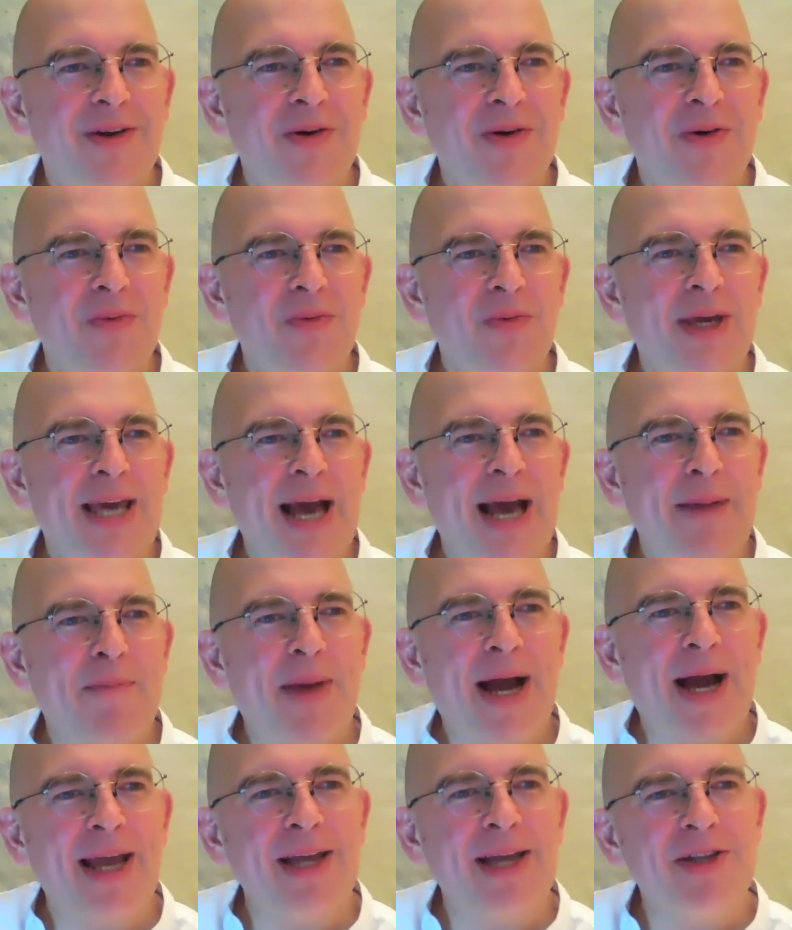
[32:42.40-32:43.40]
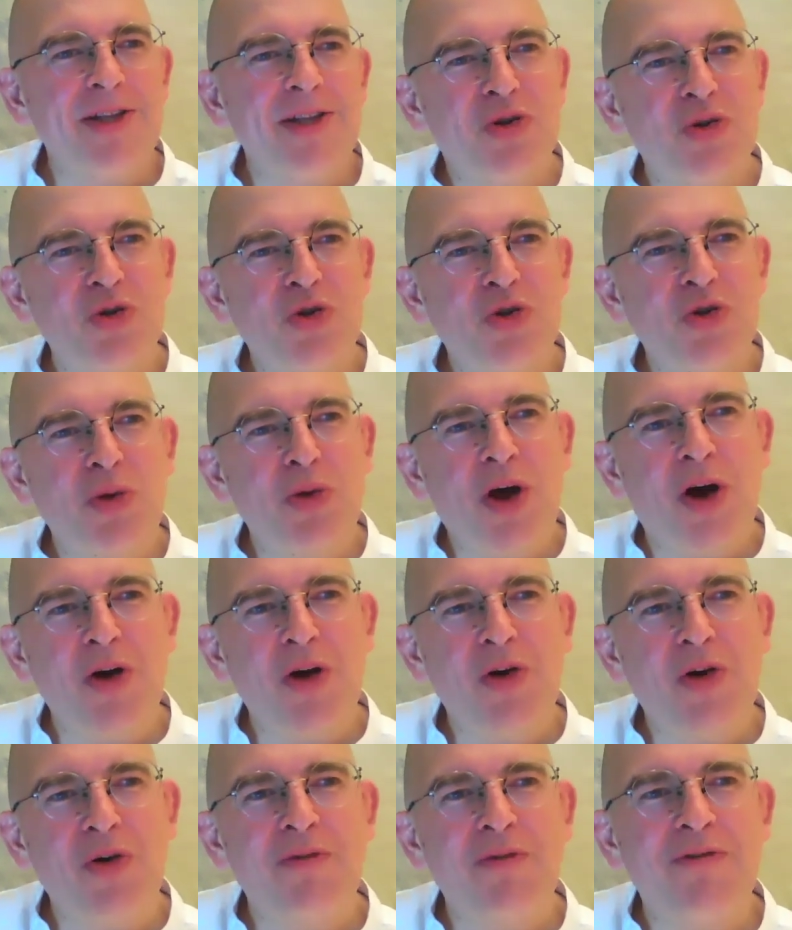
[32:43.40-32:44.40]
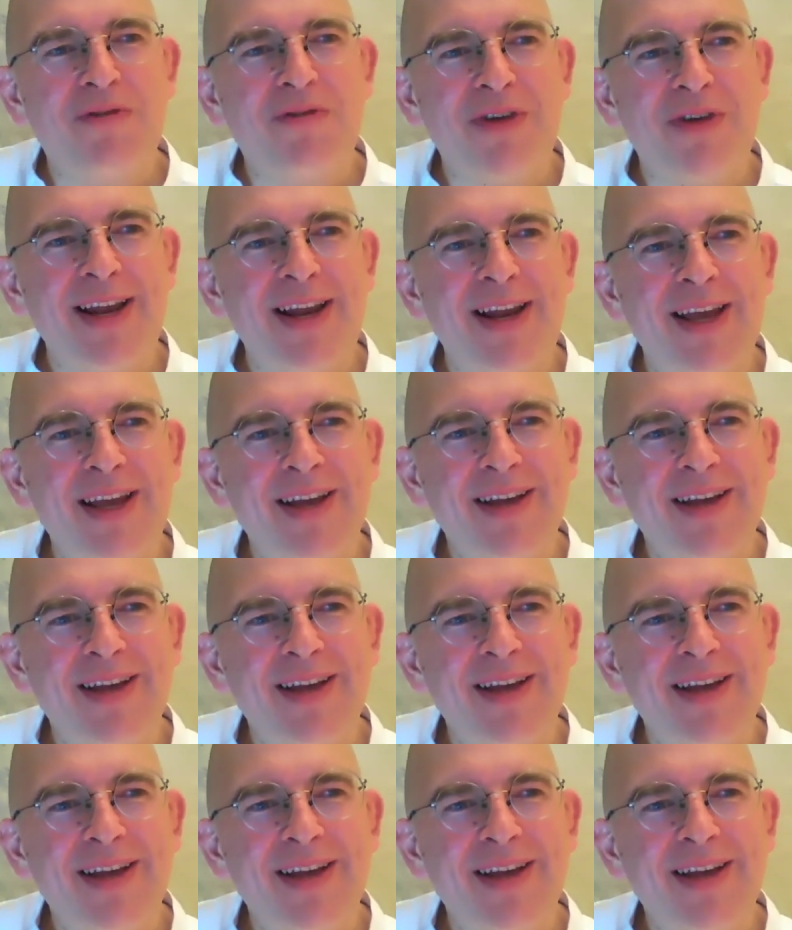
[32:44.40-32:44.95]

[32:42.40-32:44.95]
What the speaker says: We get back in touch with our gut feeling.